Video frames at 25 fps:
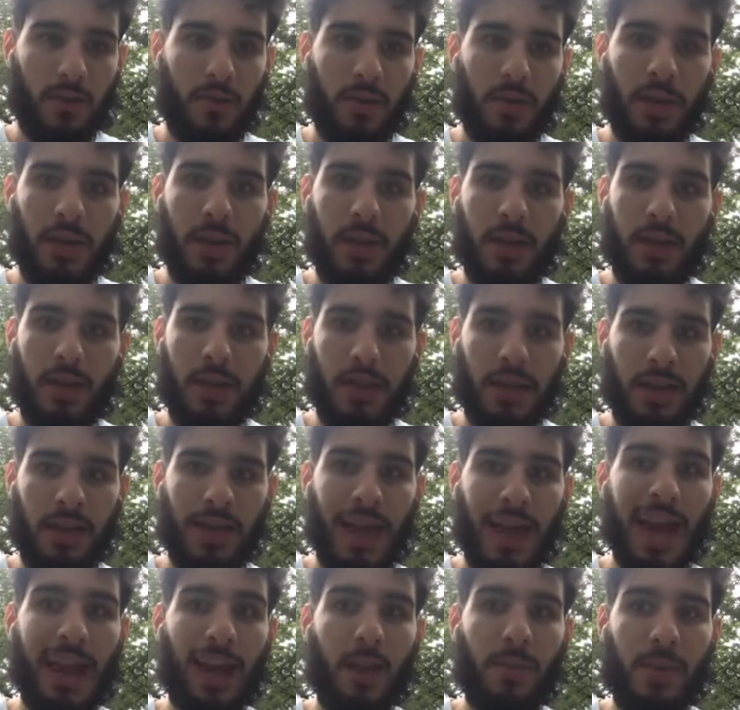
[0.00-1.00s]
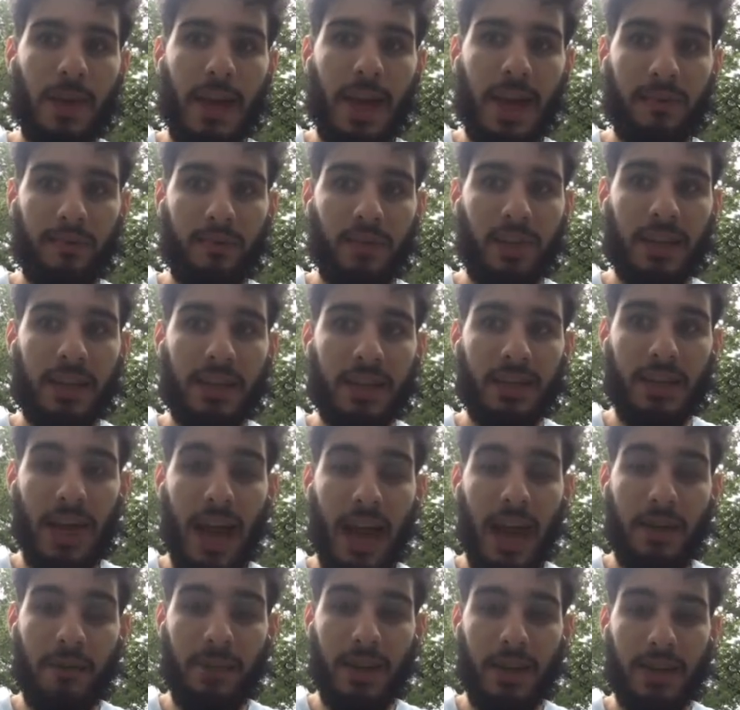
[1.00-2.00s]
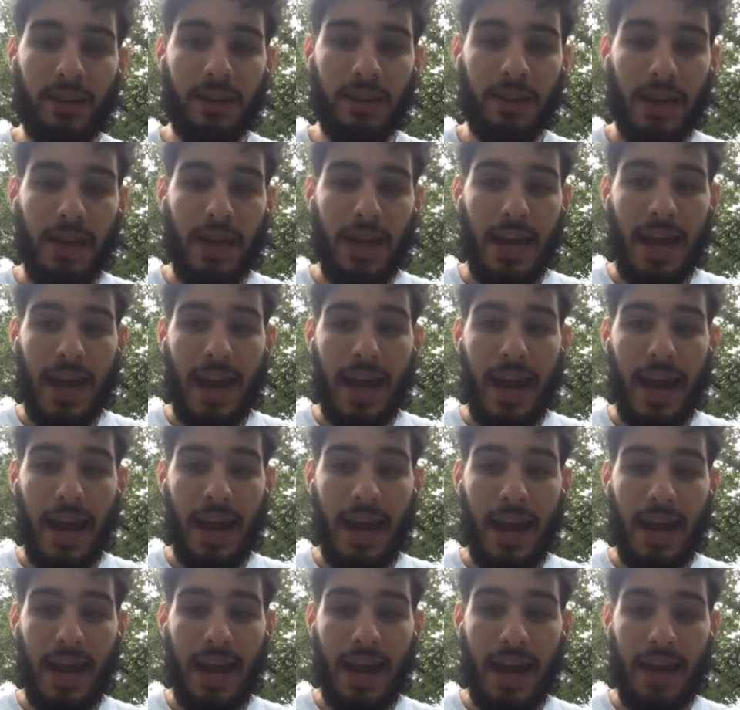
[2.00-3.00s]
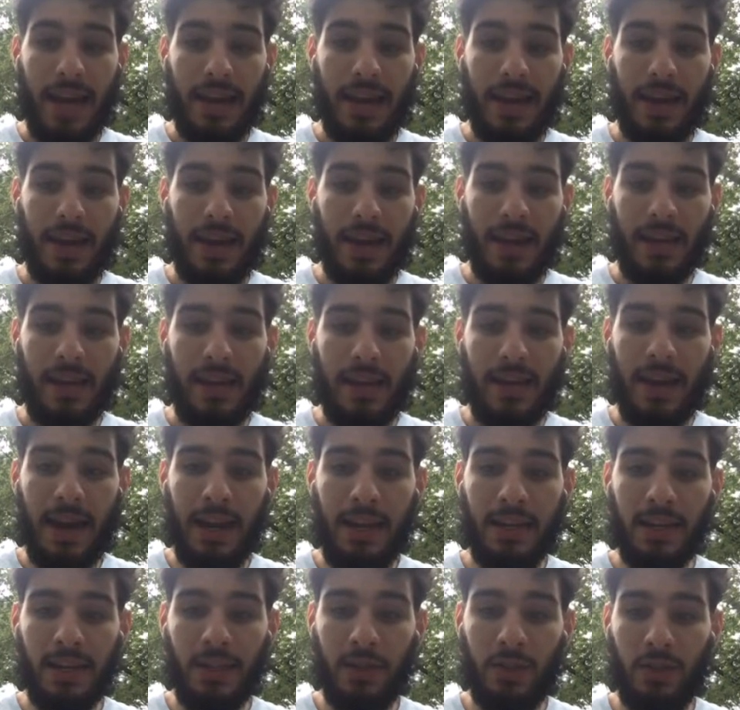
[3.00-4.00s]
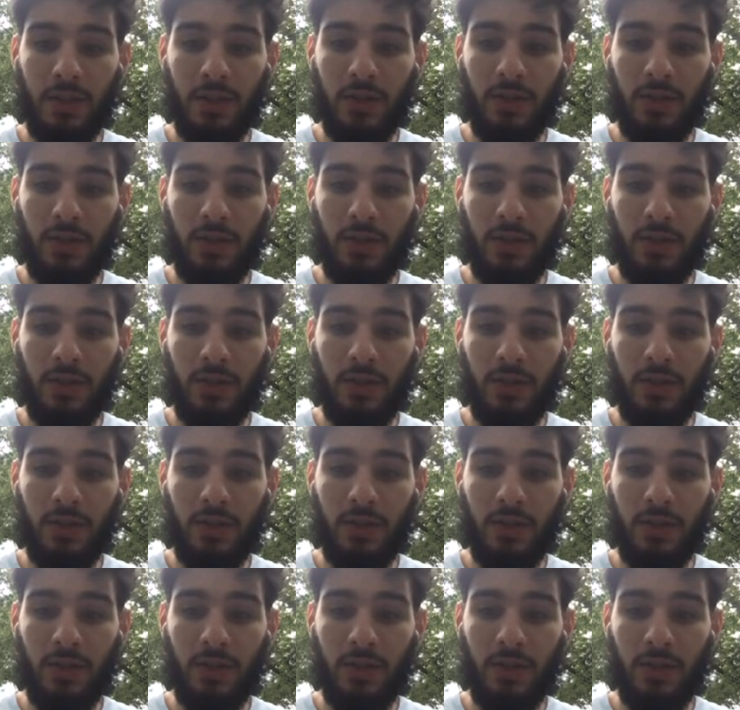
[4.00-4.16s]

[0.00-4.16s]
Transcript: and that could be Anfernee Simons and Dennis Smith